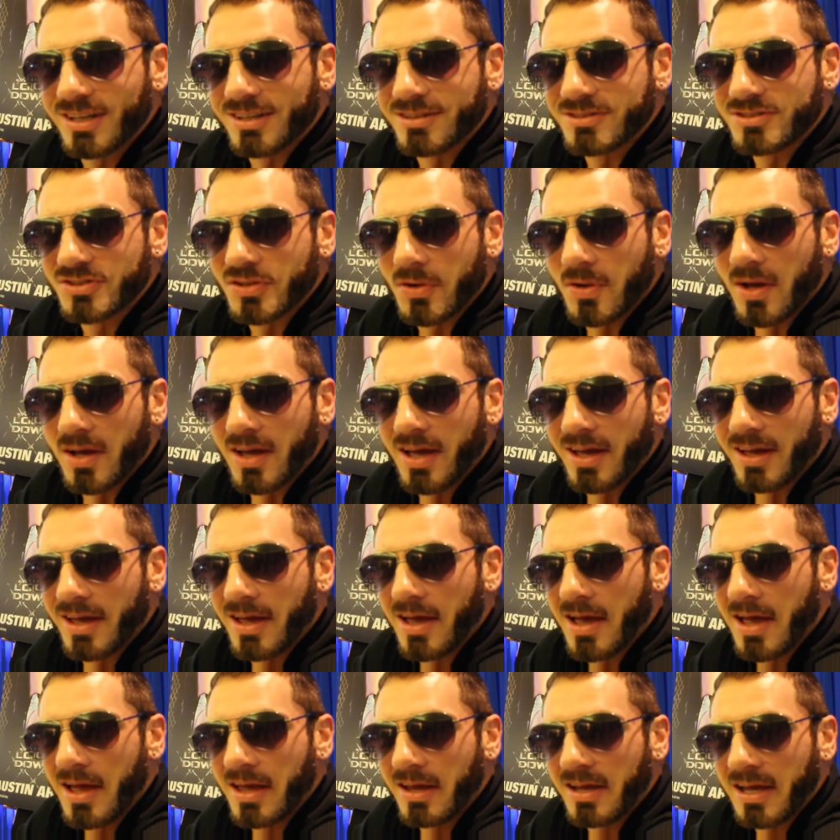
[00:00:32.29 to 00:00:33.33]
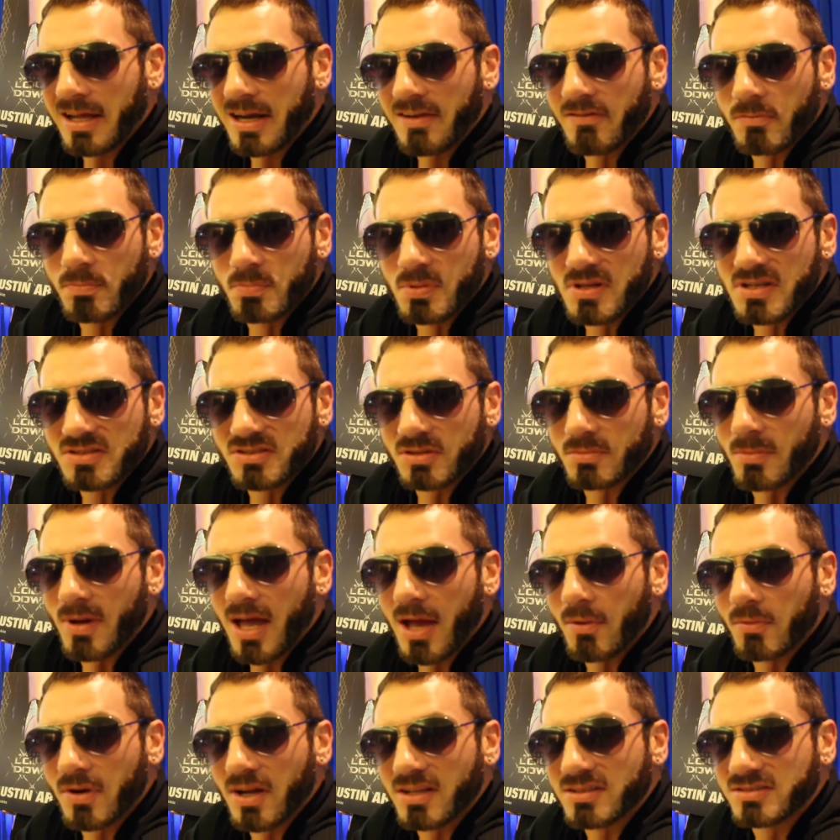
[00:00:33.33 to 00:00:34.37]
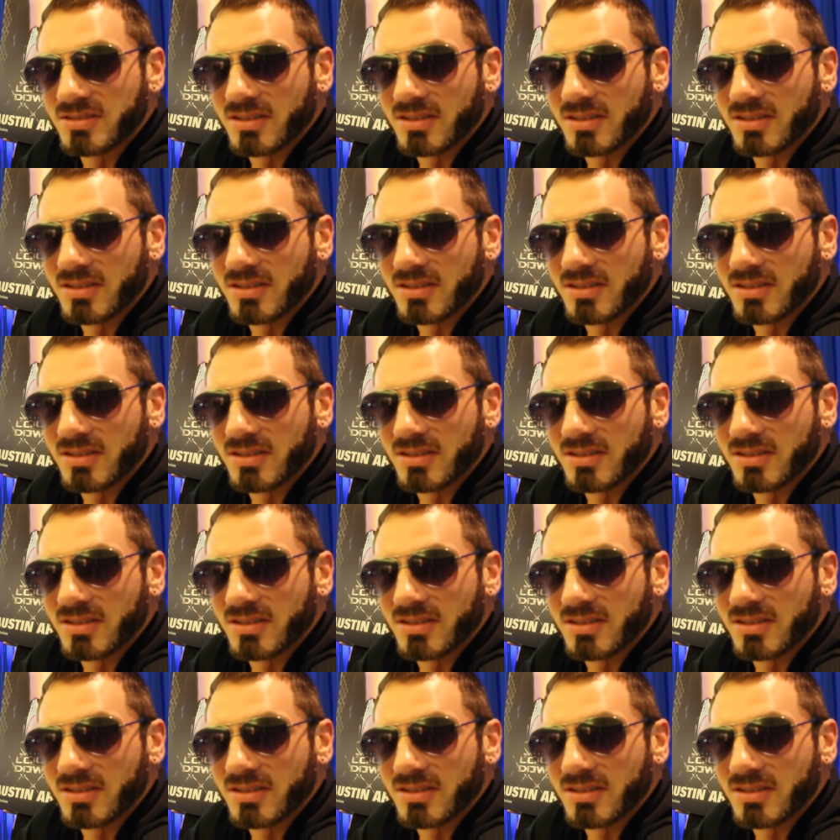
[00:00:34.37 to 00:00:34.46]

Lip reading: and so I kind of have peace of mind when I